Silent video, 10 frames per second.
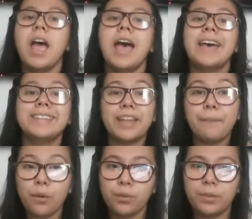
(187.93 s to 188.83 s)
at that
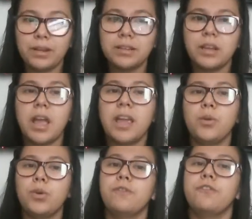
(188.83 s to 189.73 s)
moment I
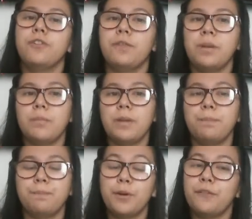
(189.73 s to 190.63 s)
will fulfill my
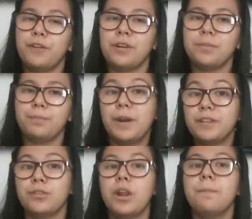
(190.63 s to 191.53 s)

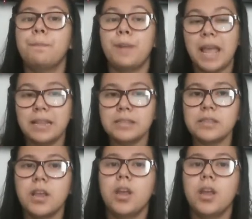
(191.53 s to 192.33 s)
personal plans,